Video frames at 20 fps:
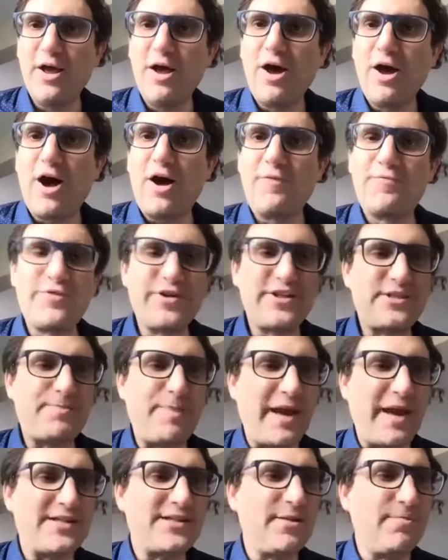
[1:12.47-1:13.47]
of
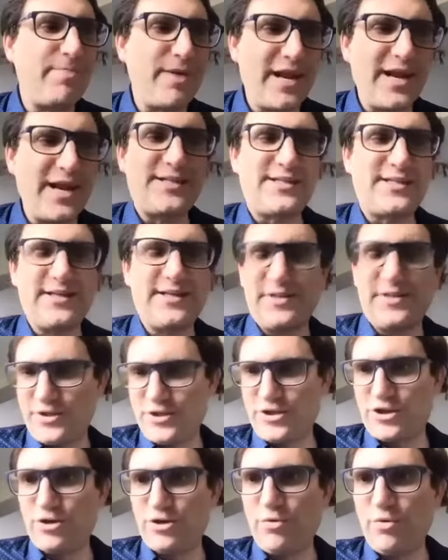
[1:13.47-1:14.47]
respectability
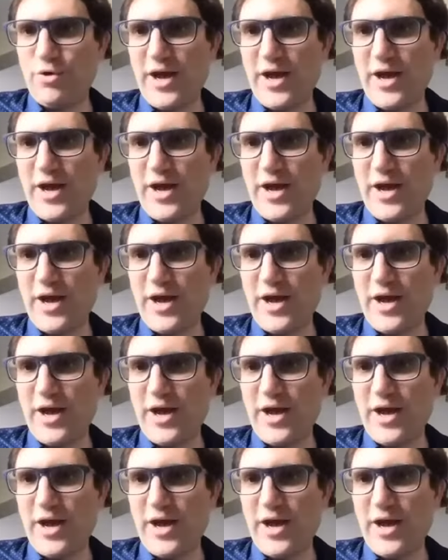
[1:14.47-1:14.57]
to